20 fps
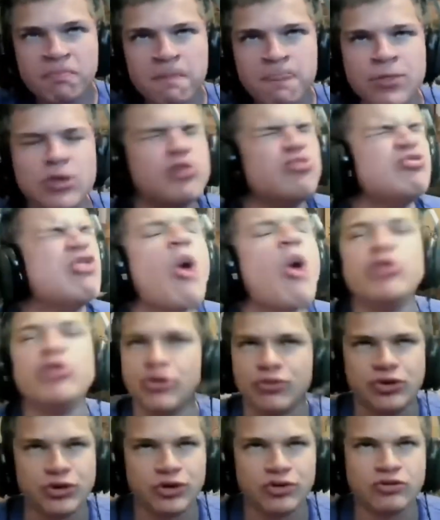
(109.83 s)
You know you
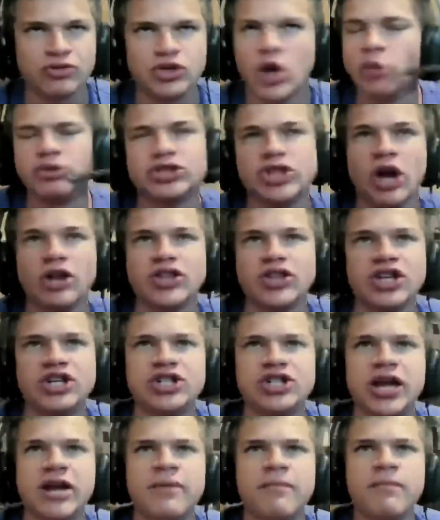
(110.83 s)
do. Don't start you this
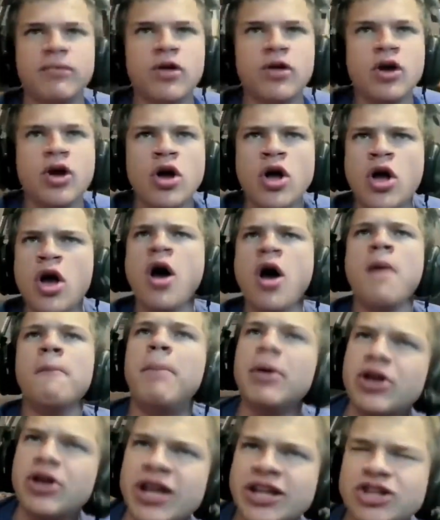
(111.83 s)
shit. The, you know at the but
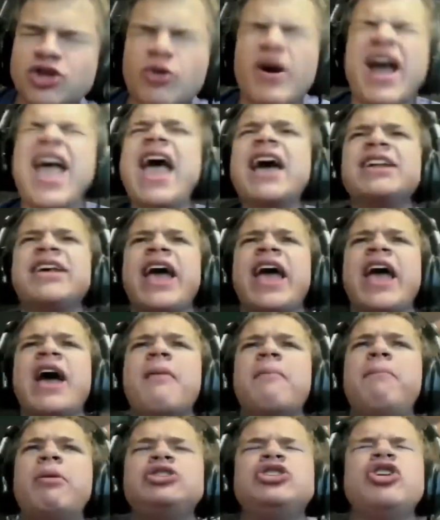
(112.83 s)
end you didn't do a hand
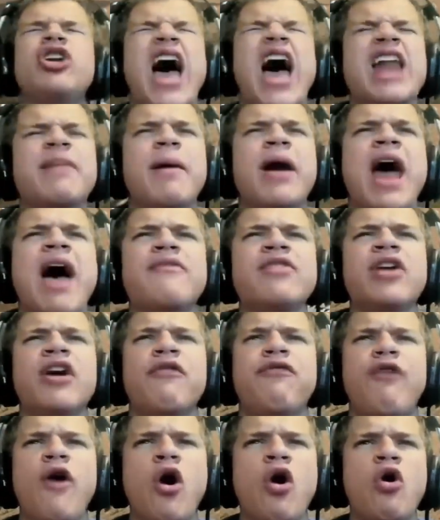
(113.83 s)
cam. But you lied about having a
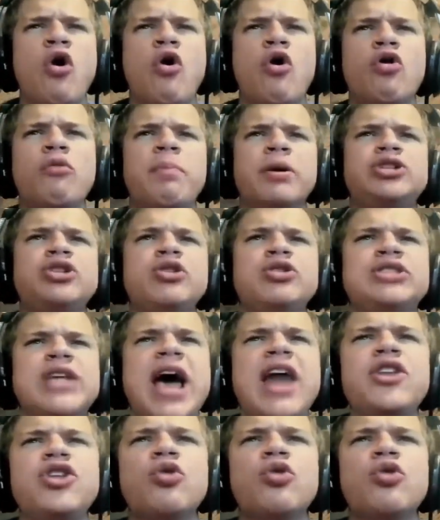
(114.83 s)
phone. But you said you